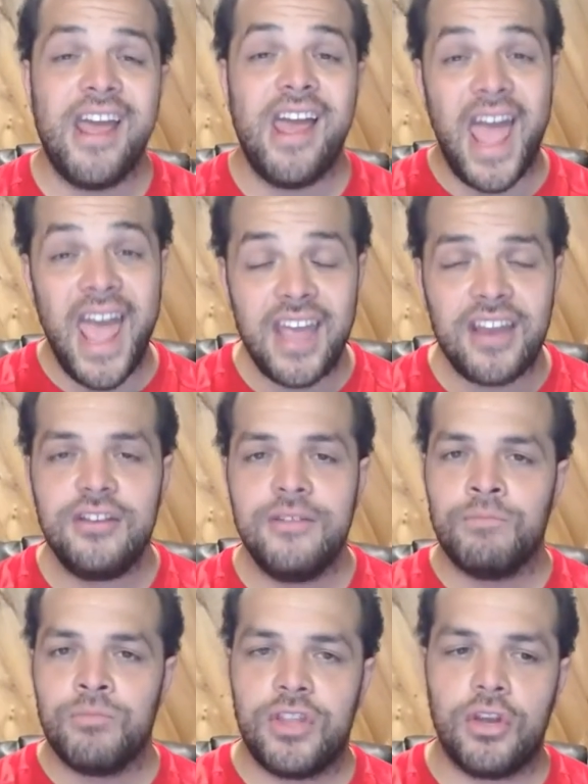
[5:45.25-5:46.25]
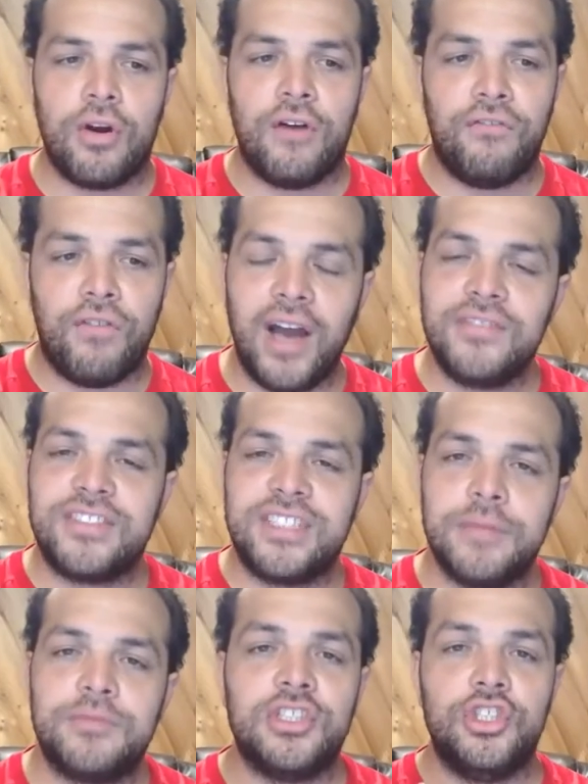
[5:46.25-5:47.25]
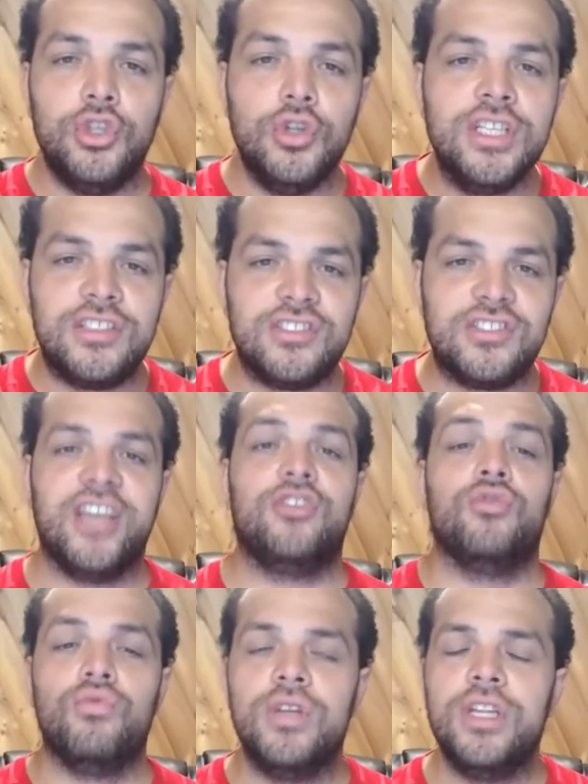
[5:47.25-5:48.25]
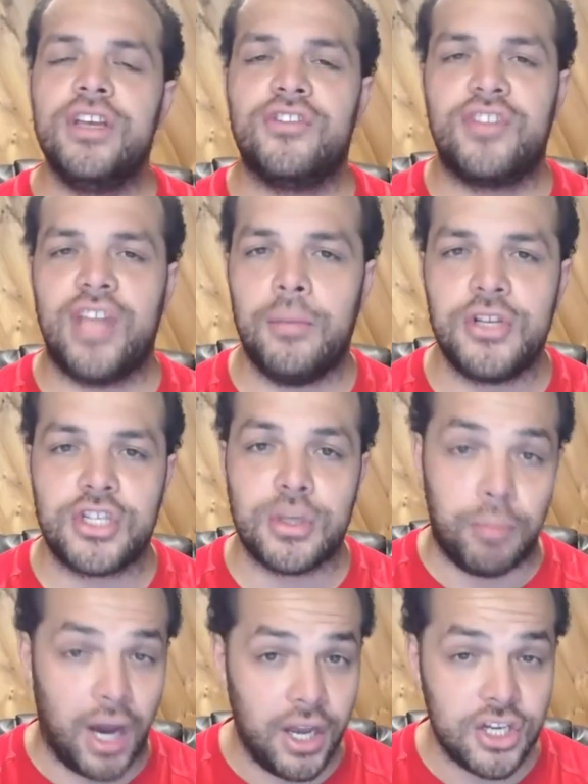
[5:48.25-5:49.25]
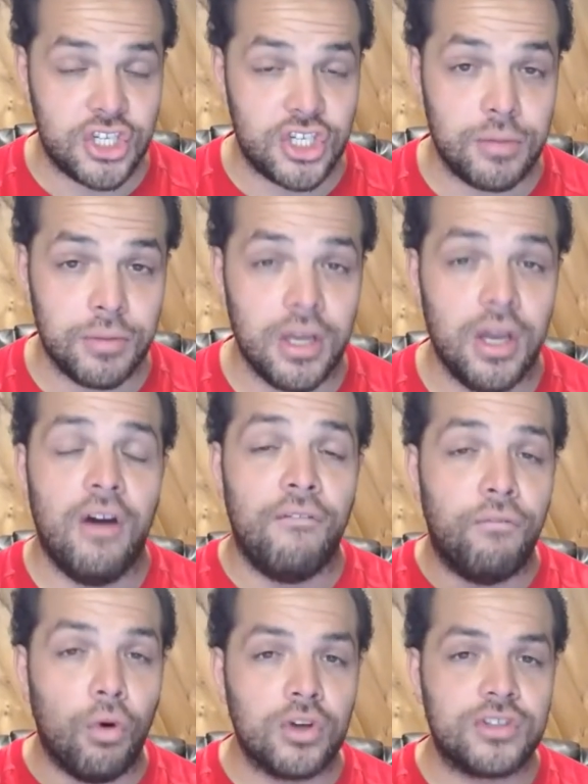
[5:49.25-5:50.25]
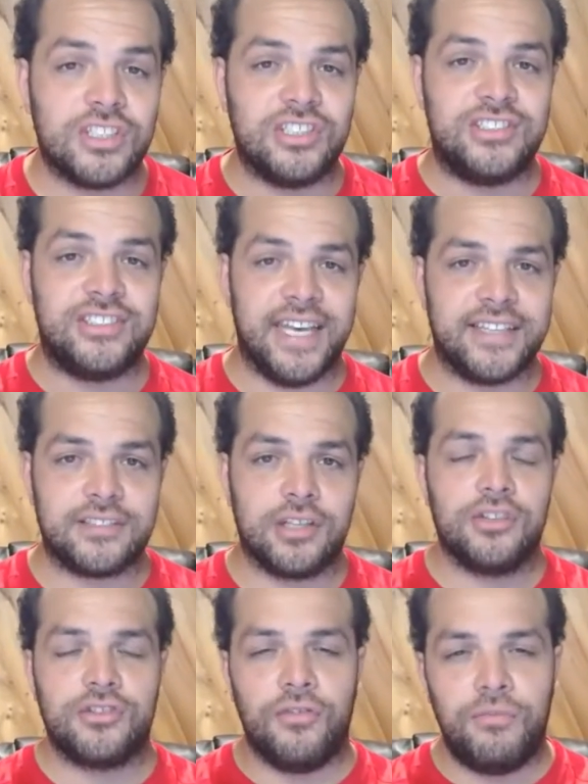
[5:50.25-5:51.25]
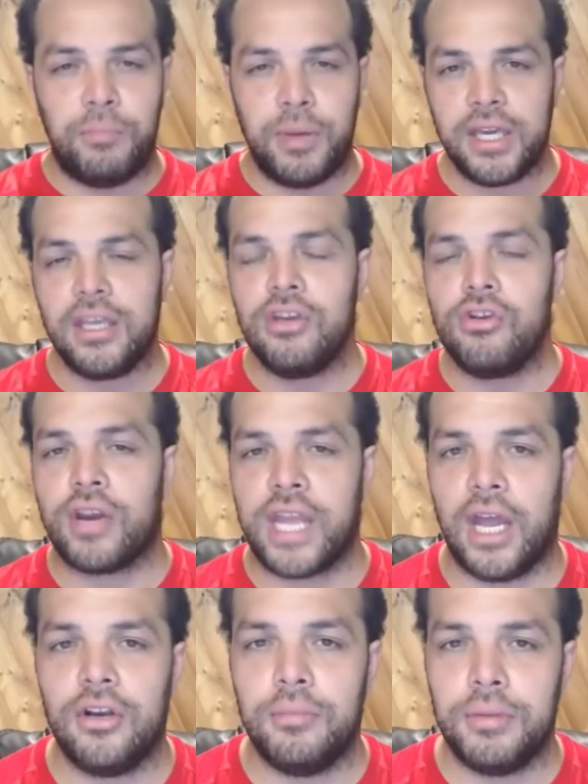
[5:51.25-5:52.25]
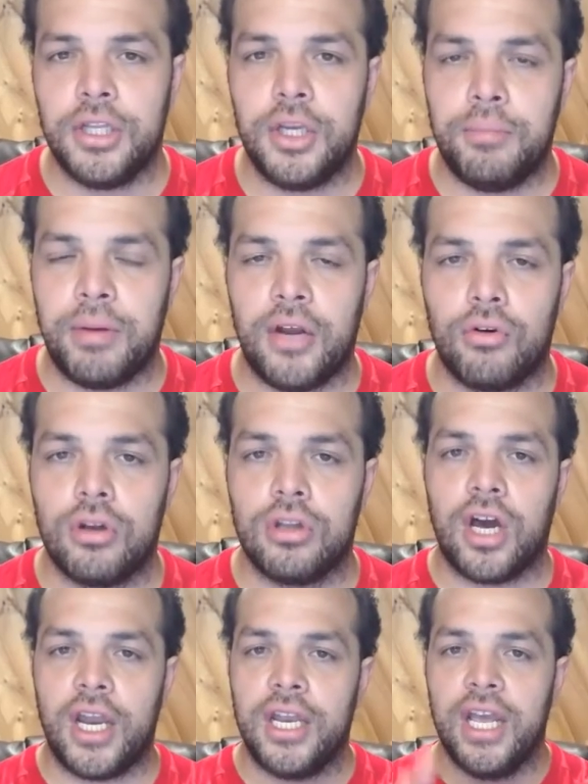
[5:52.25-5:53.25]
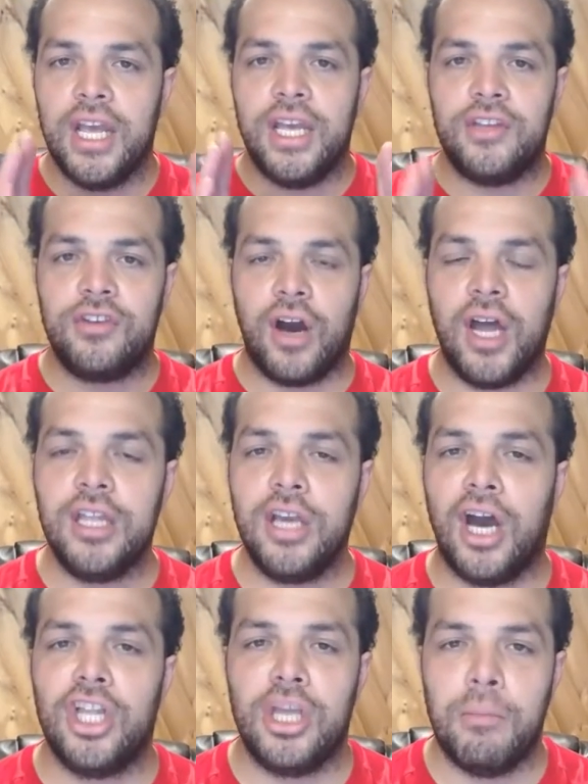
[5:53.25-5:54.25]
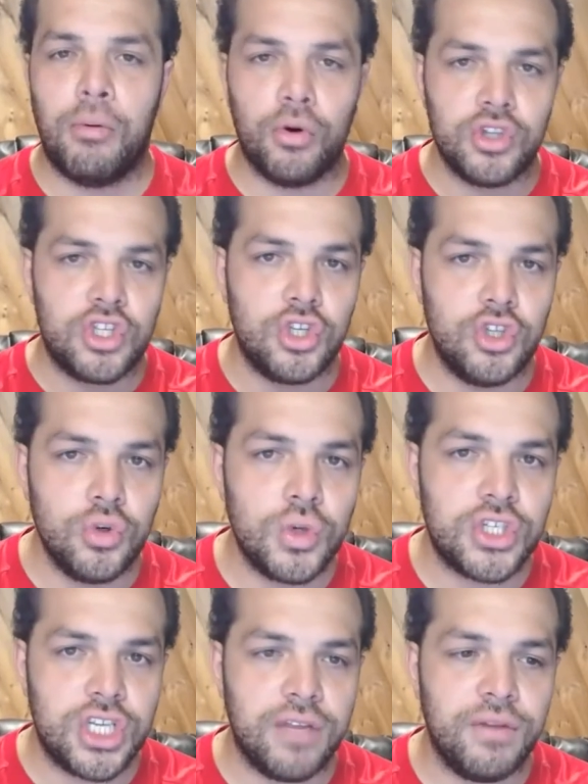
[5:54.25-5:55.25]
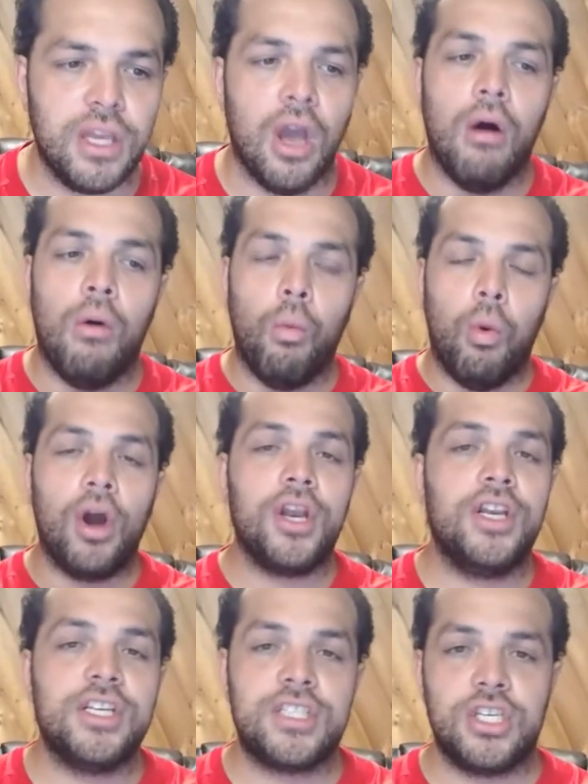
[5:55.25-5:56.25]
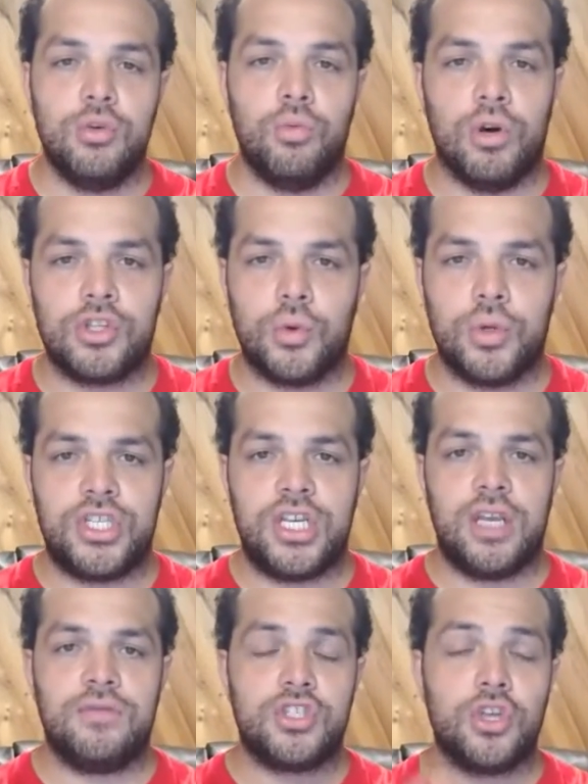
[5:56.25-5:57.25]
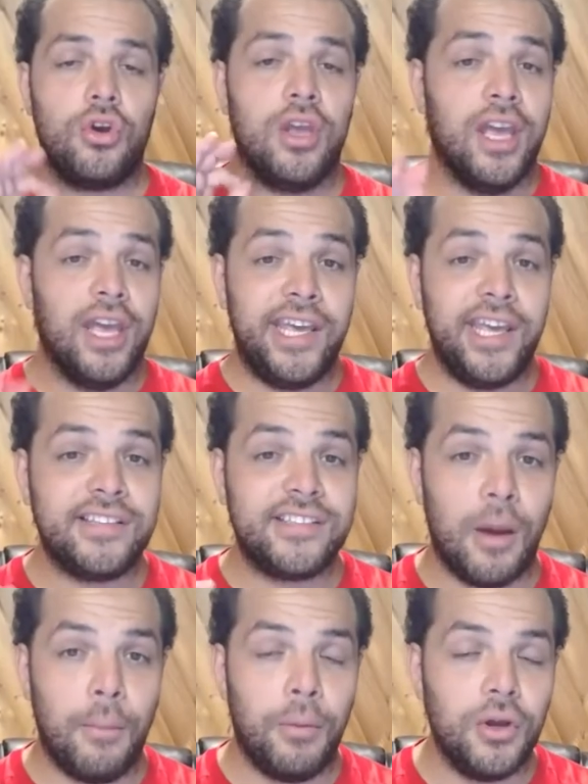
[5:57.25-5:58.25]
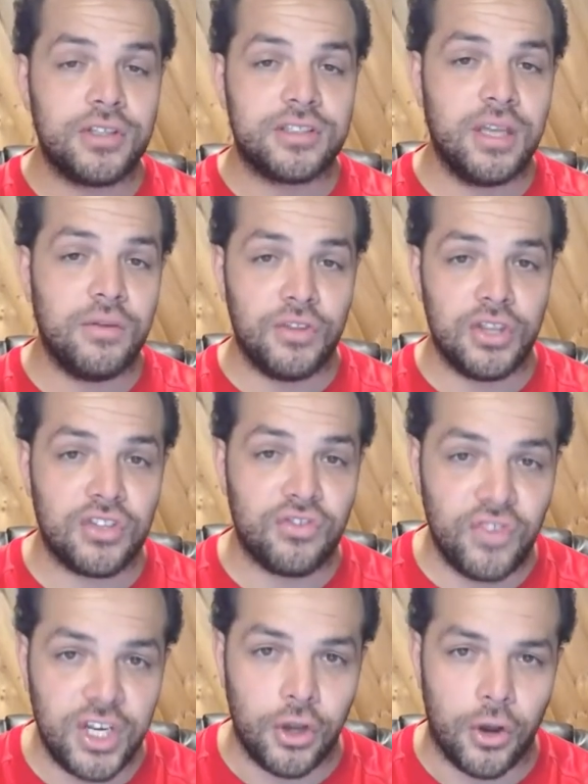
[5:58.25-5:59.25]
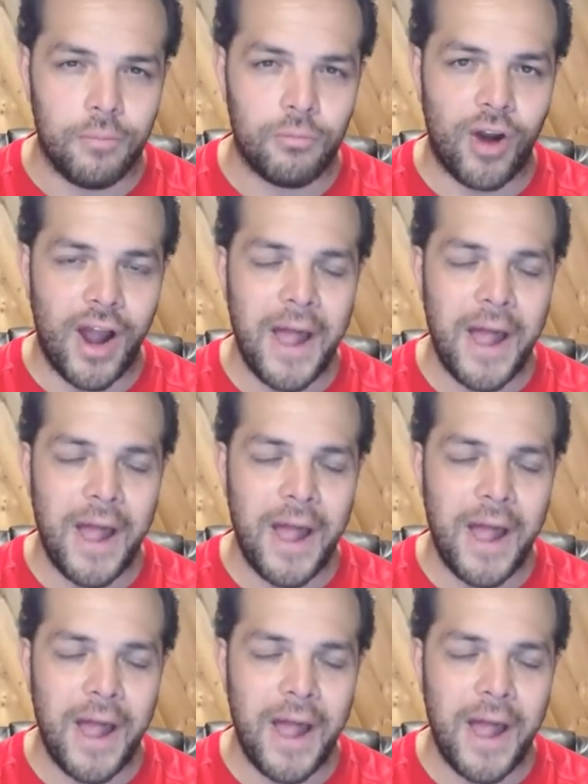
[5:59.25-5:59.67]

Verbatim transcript: And there are five steps that you need to take to really establish a partnership for success. So picking your accountability partner online is highly, highly important to you achieving what it is that you want to achieve. So here's our bonus tip for this video, right?